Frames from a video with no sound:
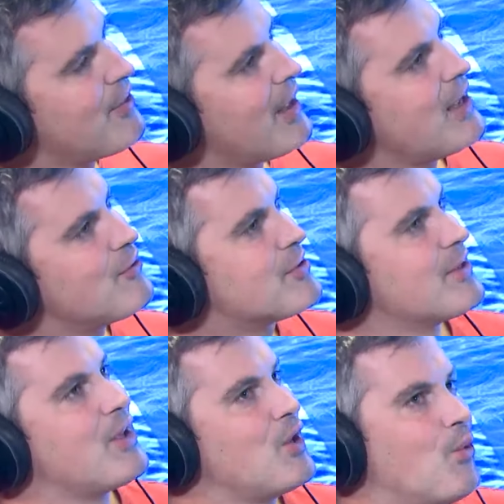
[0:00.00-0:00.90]
the industry
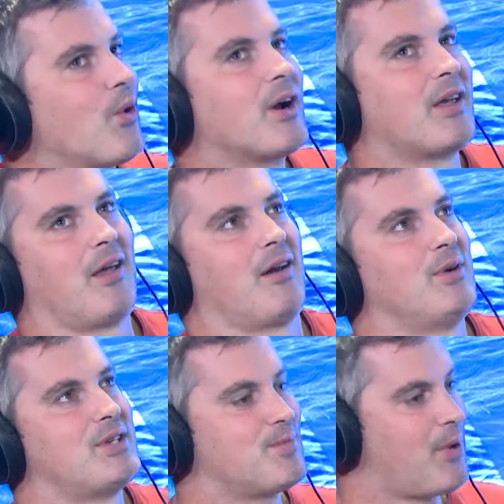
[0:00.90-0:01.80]
that you work in,
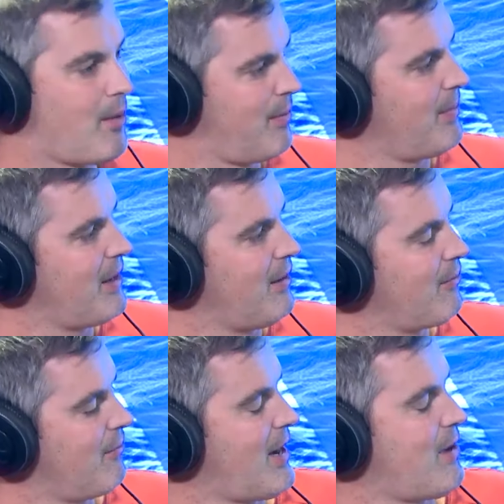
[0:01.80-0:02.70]
which is probably
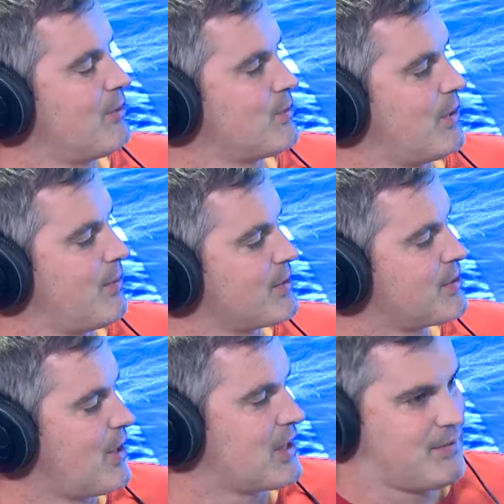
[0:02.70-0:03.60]
renowned as one of the most
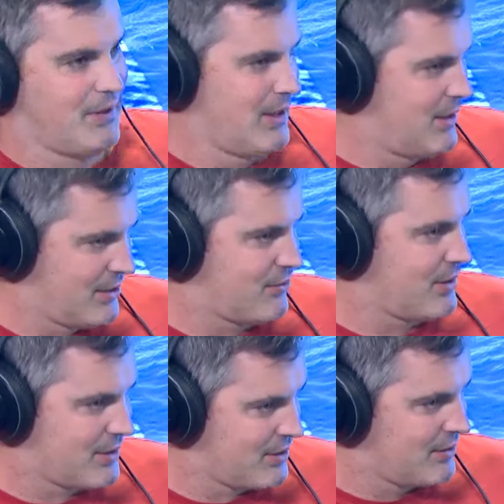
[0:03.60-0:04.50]
stressful
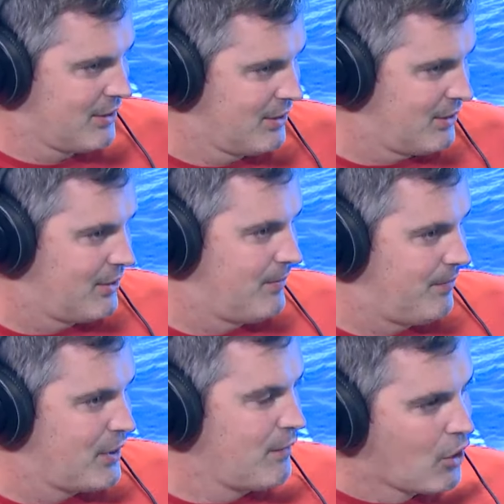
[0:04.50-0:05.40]
industries. Mm.
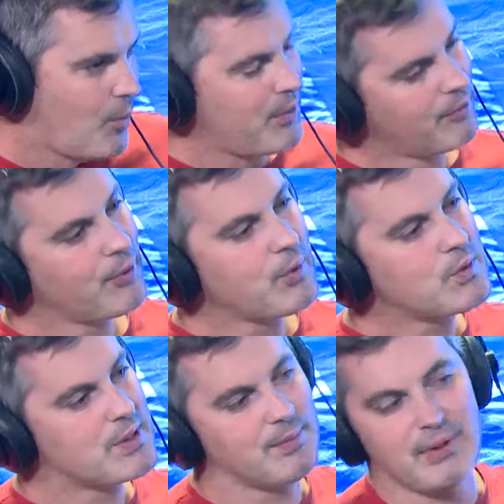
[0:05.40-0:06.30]
You have a couple of
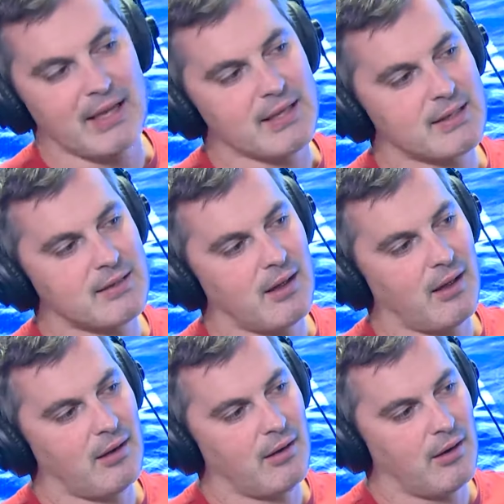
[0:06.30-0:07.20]
rules in place
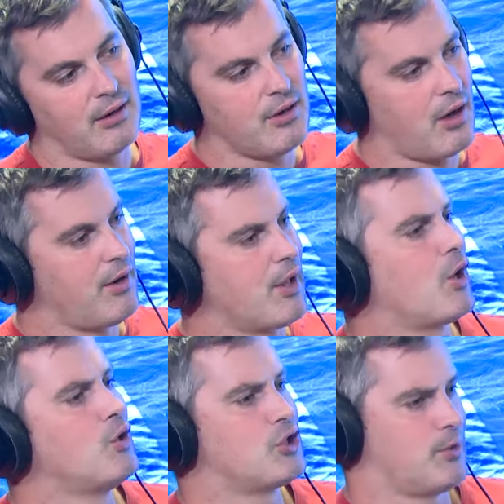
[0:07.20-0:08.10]
that are
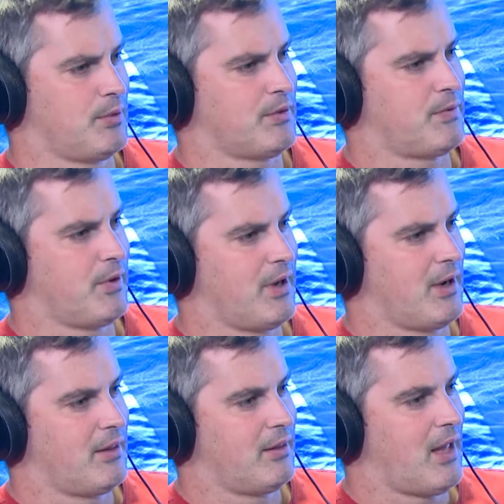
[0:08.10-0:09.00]
non-negotiables for you
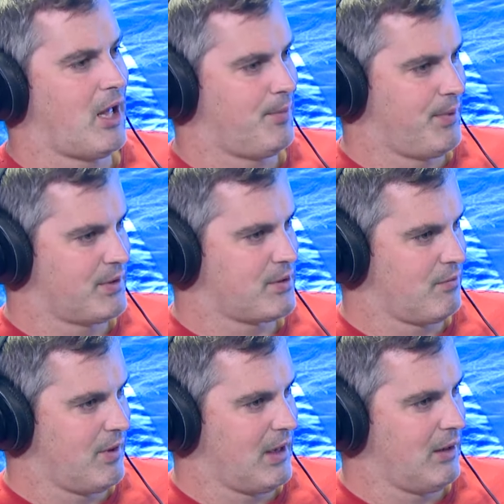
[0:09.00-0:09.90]
and help you to
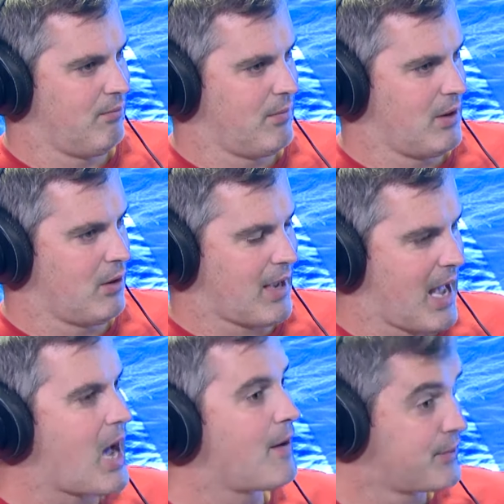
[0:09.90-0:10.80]
really look
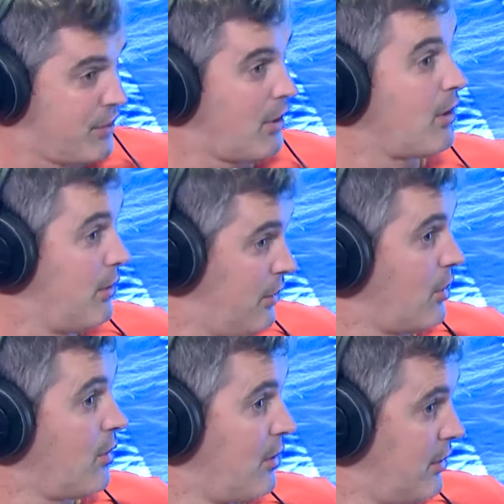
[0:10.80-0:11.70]
after
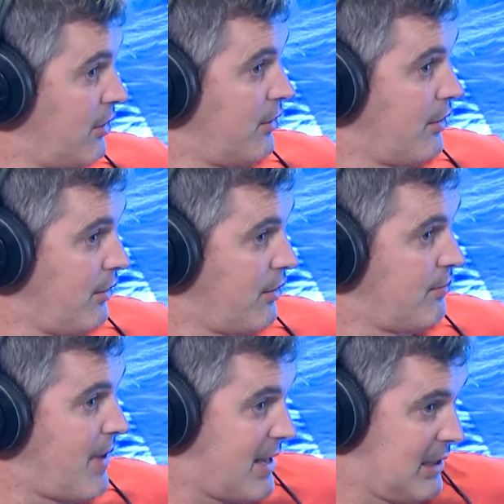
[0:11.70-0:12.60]
your
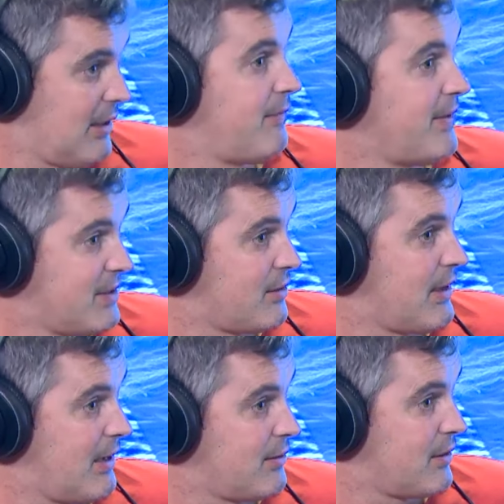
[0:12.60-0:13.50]
mental and physical
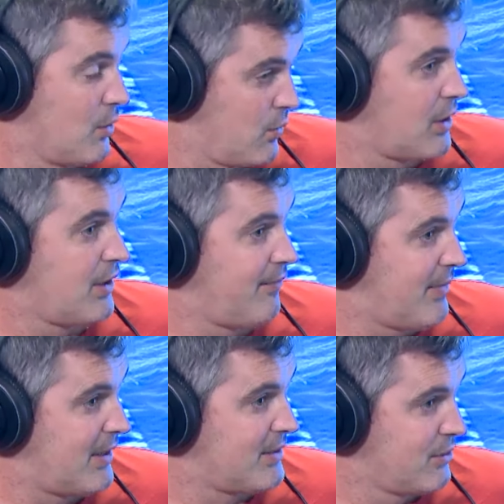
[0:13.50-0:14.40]
health and your work-life
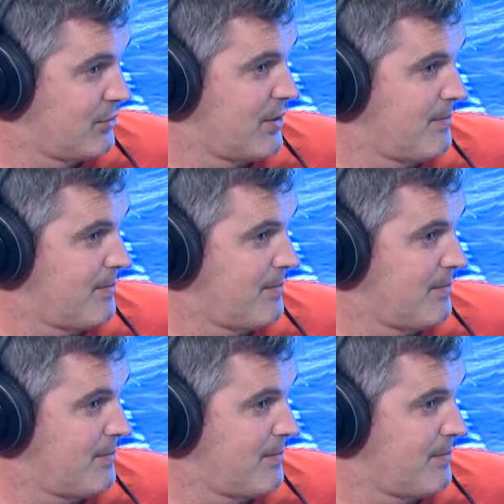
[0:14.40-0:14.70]
balance, don't you?